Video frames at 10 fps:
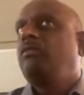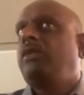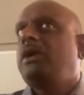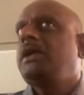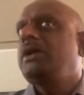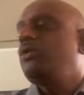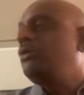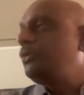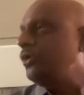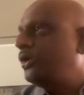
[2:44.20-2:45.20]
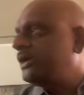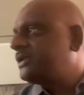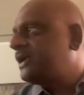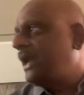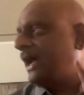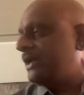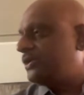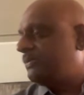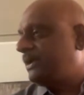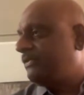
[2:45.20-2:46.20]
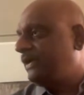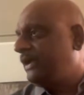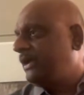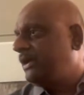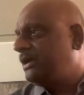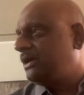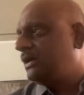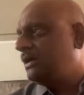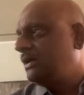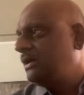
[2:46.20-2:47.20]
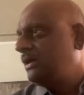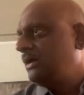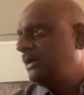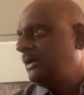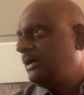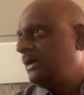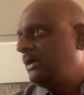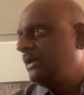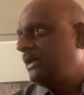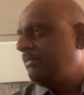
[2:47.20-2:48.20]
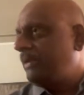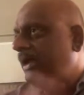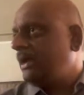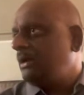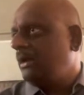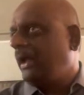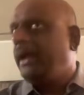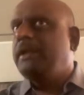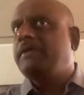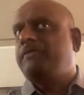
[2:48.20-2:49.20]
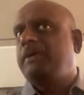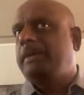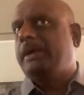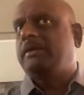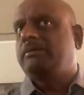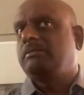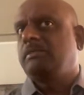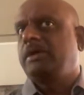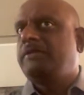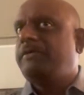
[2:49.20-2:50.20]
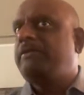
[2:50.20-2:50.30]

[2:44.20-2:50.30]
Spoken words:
What are homologous glands between the male and the female? Is a